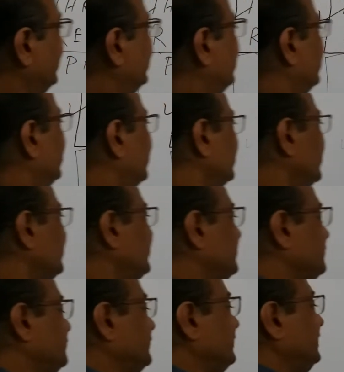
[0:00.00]
Here the
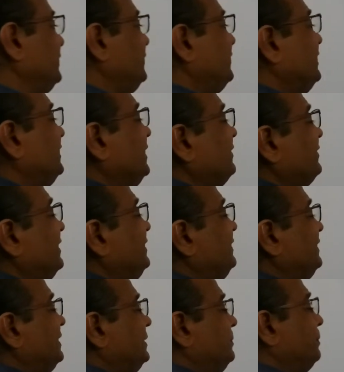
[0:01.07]
situation you see is
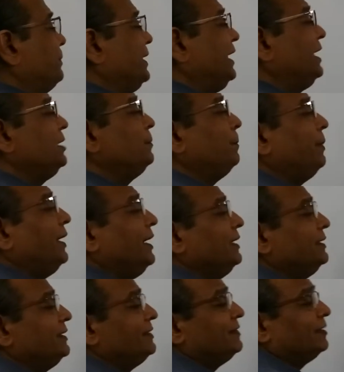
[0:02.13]
changing. Prior
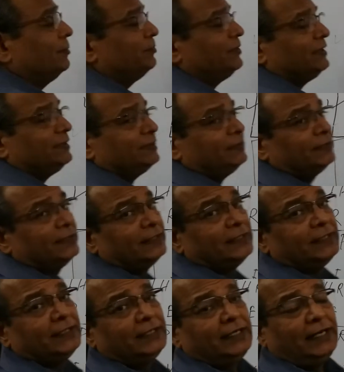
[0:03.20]
plan is something
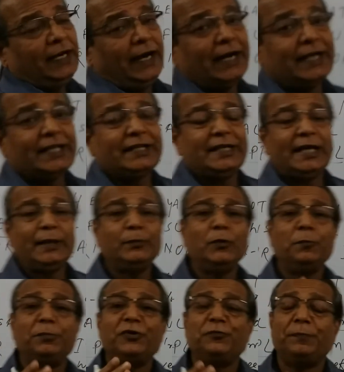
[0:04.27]
at
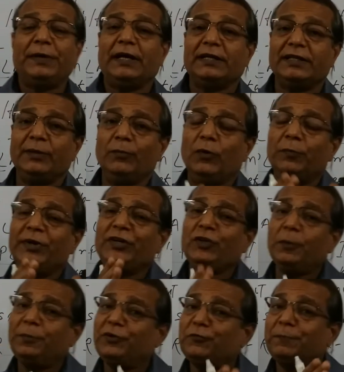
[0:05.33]
the moment
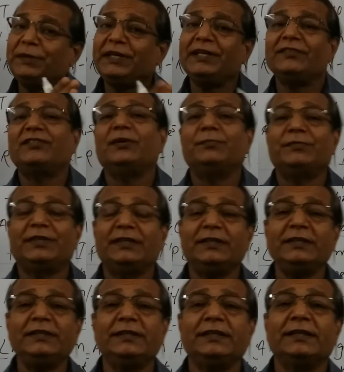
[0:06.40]
of speaking
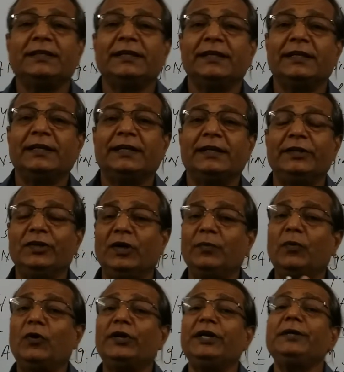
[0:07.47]
something, you have
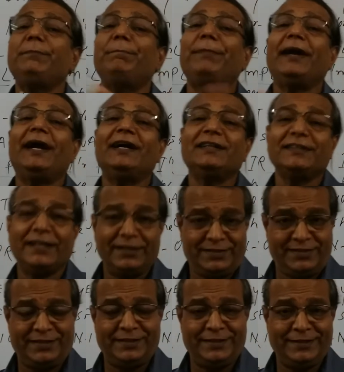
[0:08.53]
already planned that
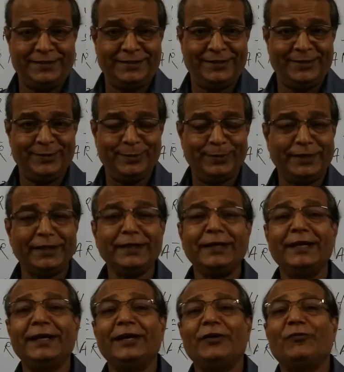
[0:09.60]
thing. Okay.
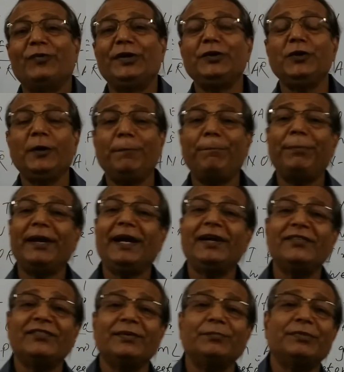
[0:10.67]
When you have
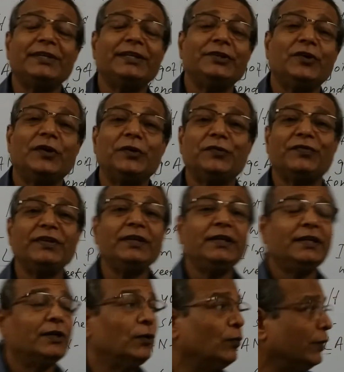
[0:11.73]
planned something, you are
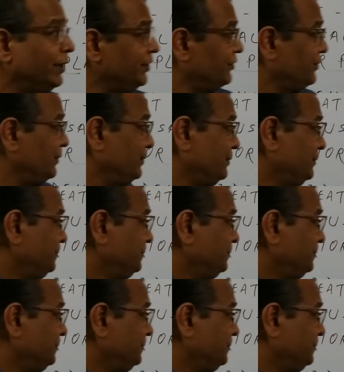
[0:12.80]
using going to.